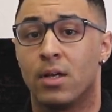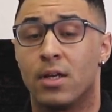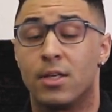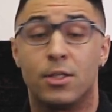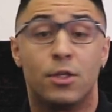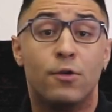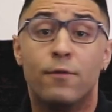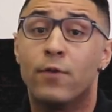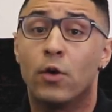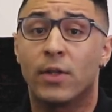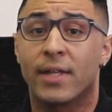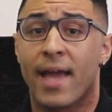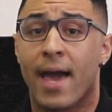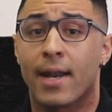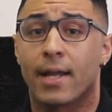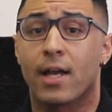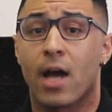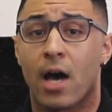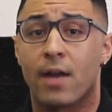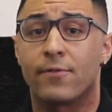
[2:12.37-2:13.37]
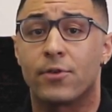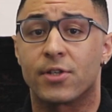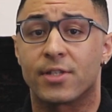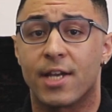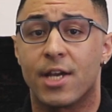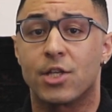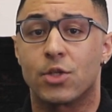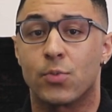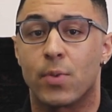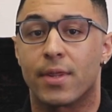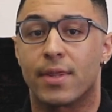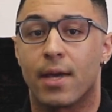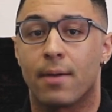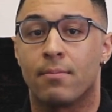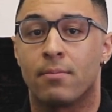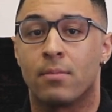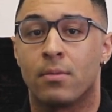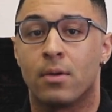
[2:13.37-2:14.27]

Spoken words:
You've only had a conversation with them,